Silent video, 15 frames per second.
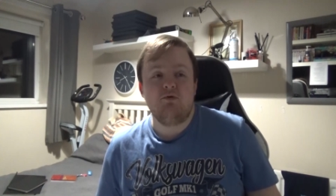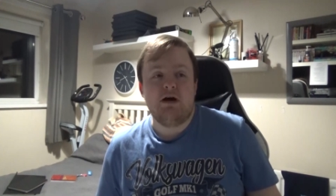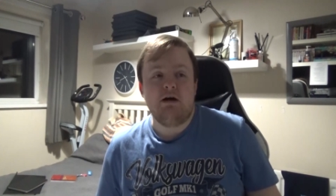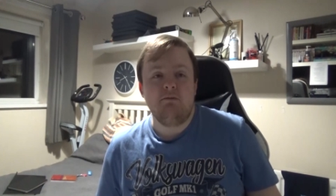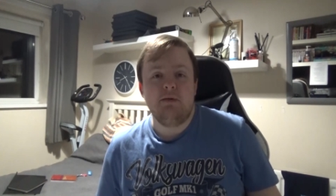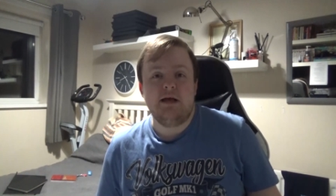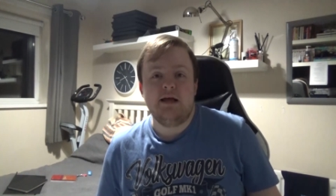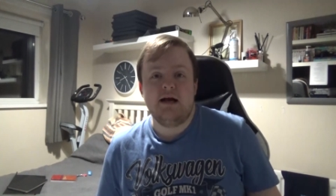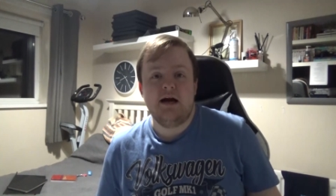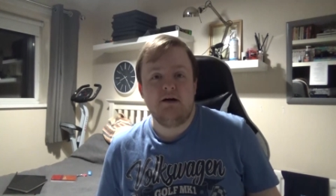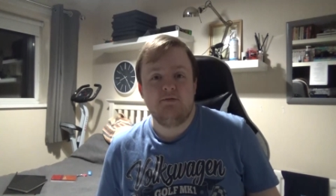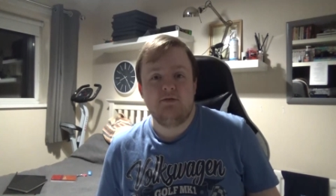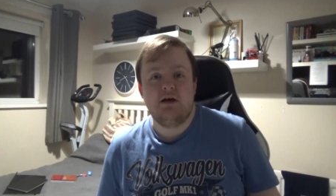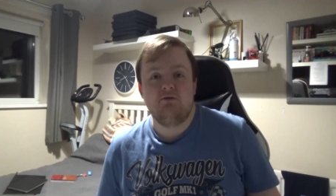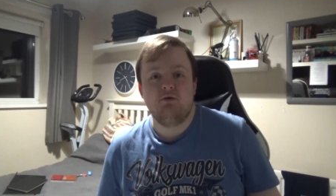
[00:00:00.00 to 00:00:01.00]
around me
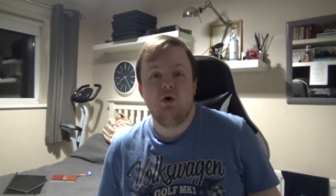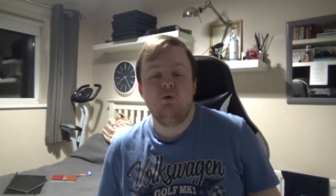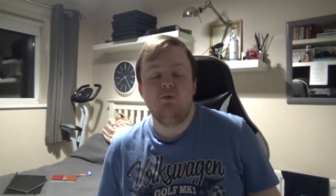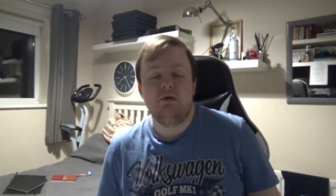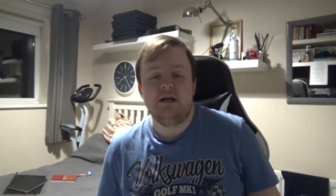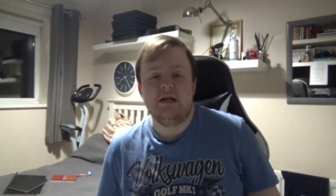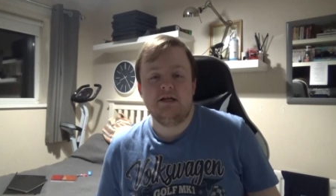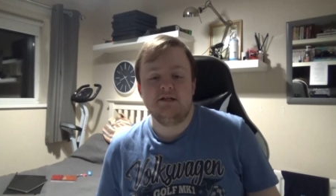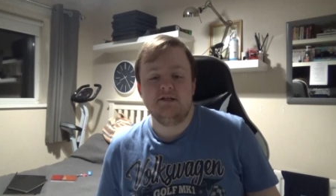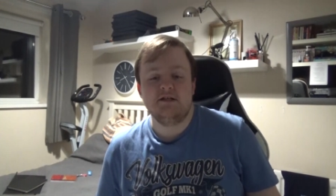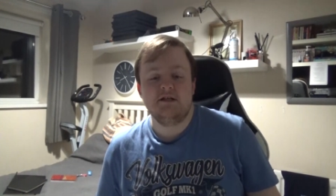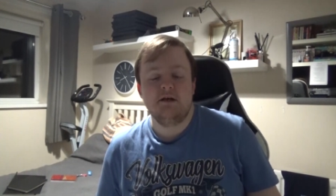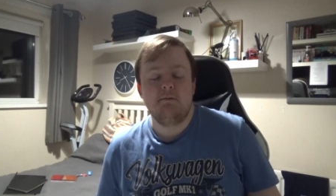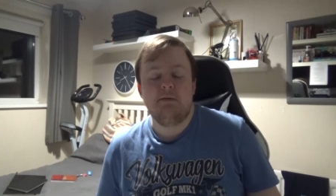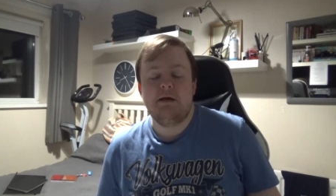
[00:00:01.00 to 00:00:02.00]
have their own leaders.